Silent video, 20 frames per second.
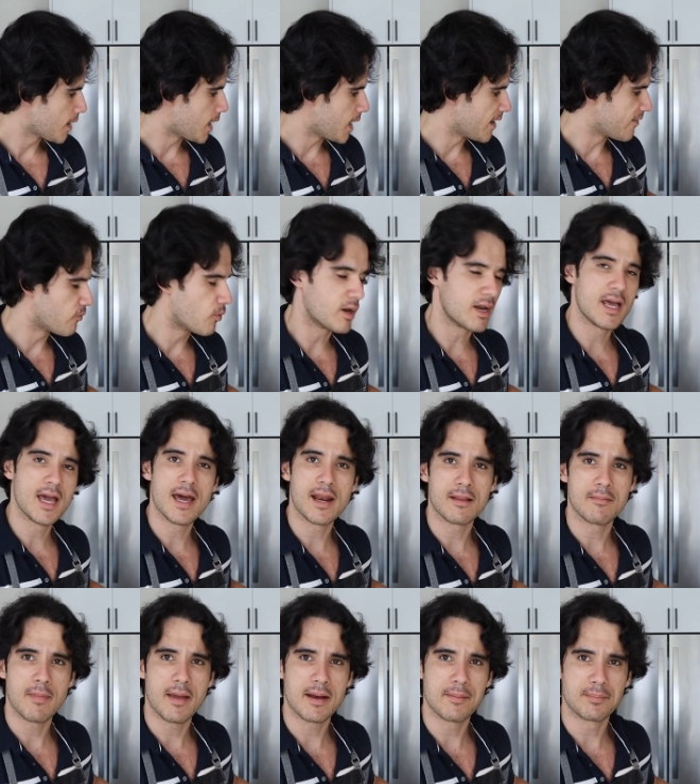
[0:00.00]
I've went ahead
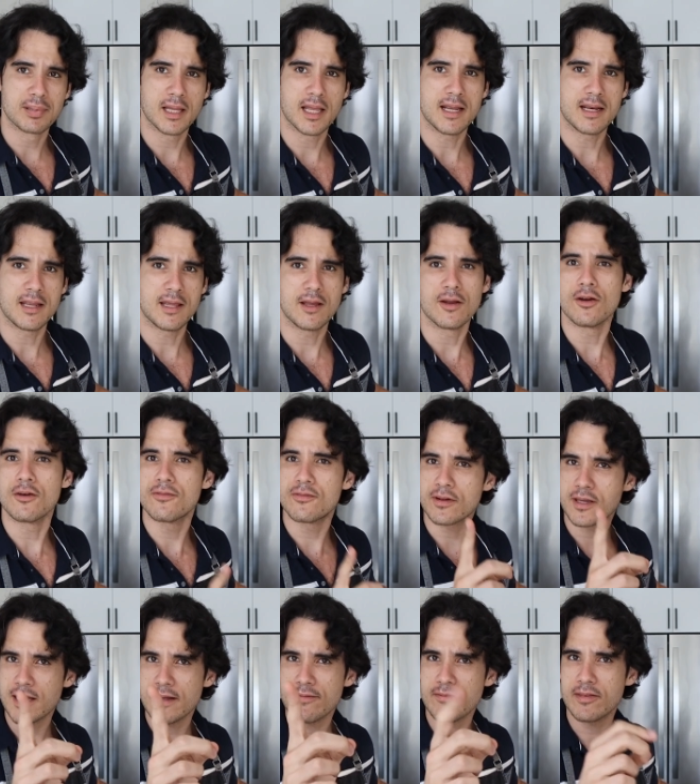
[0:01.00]
and made a plate here.
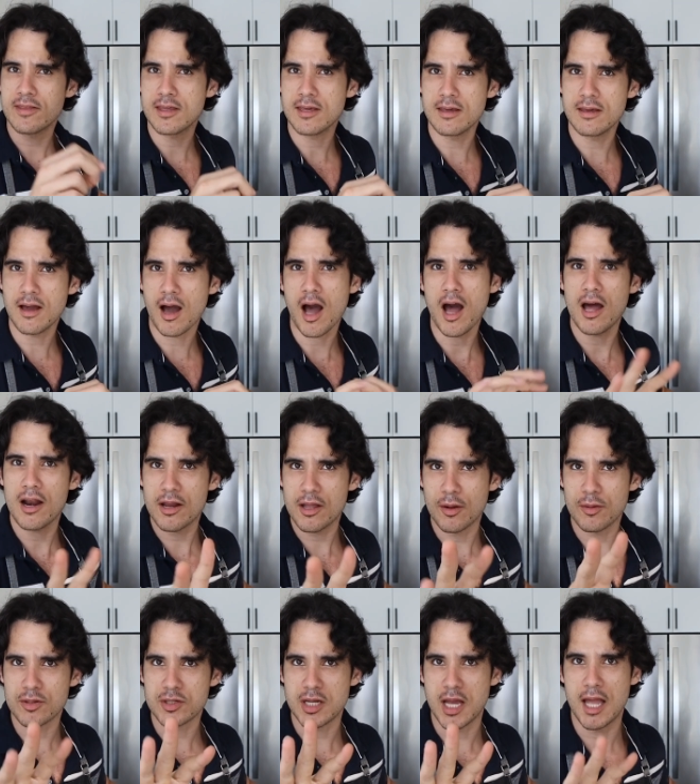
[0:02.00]
Forgive the
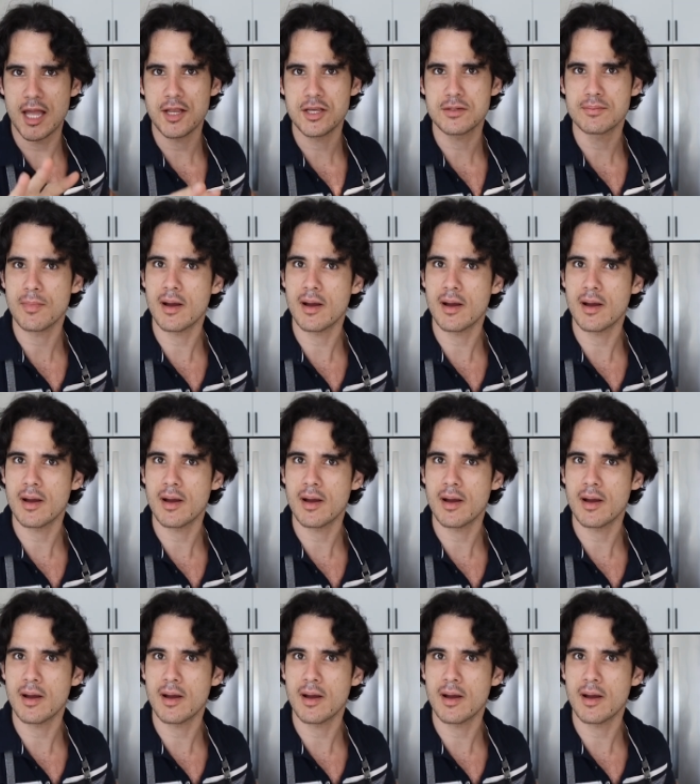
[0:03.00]
audio change,